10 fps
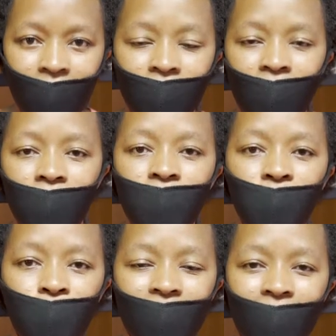The second
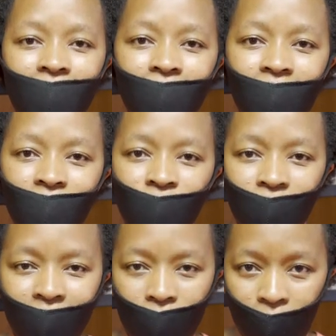supervisor is Dr.